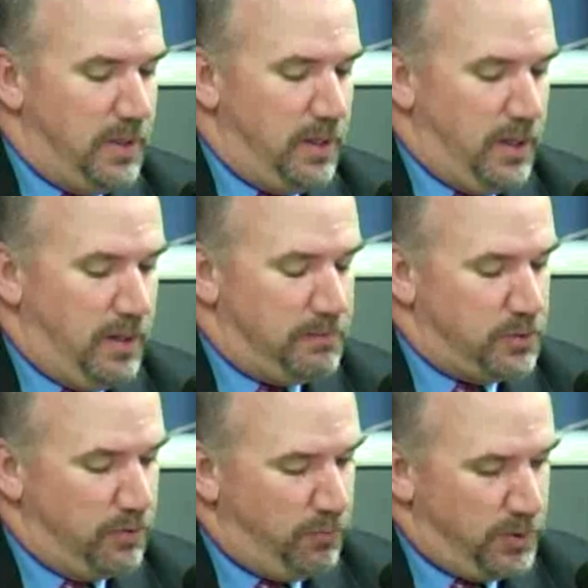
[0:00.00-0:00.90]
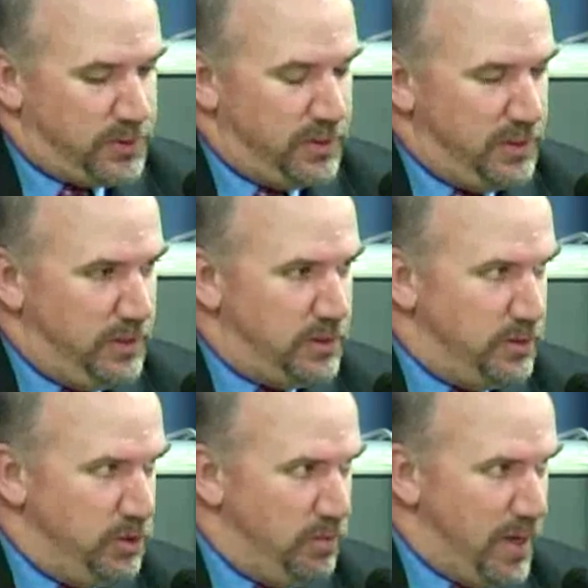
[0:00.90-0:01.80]
So
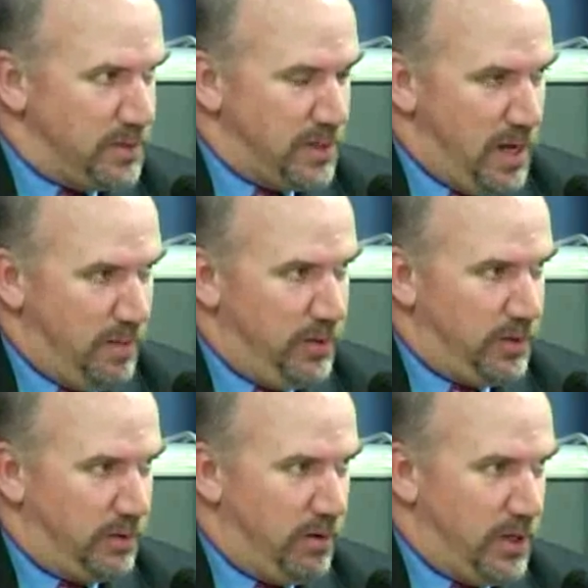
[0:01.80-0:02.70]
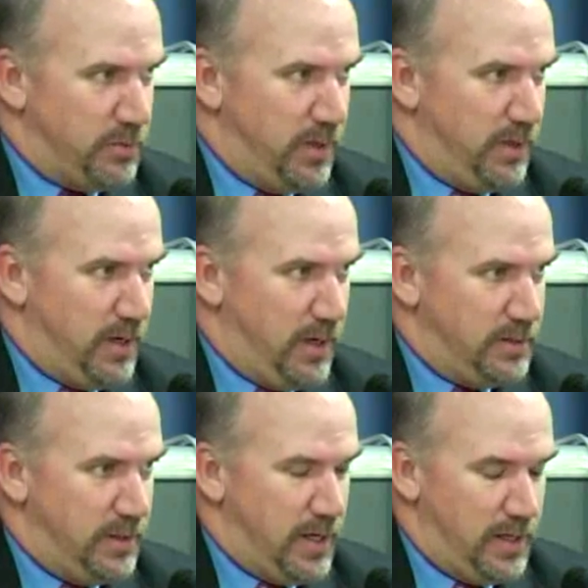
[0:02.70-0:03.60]
4Cs, UMass Dartmouth, I graduated in
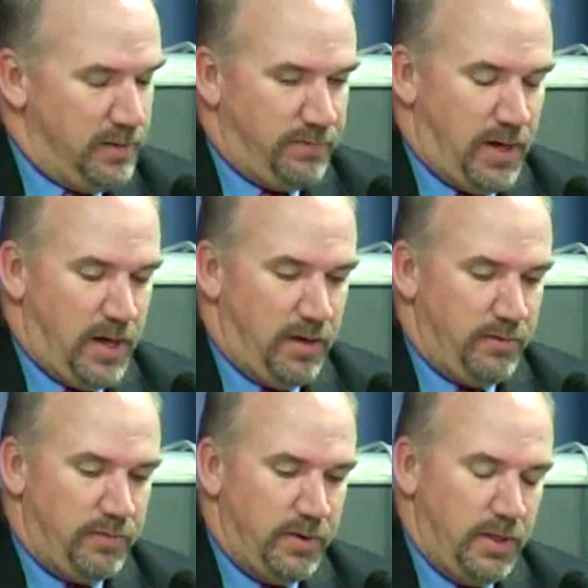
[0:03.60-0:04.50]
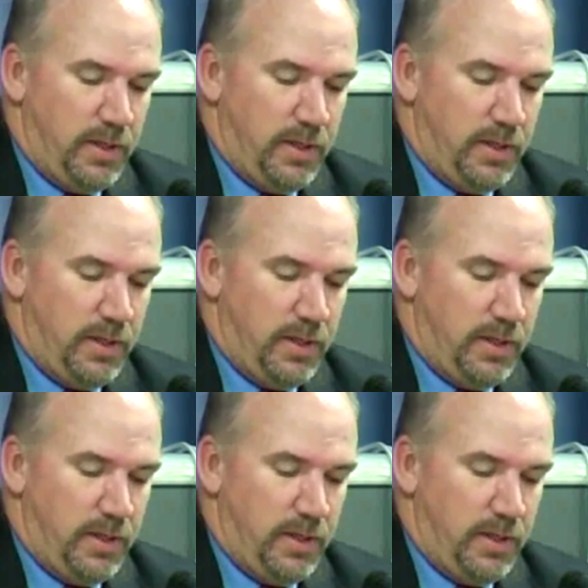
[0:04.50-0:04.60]
1995,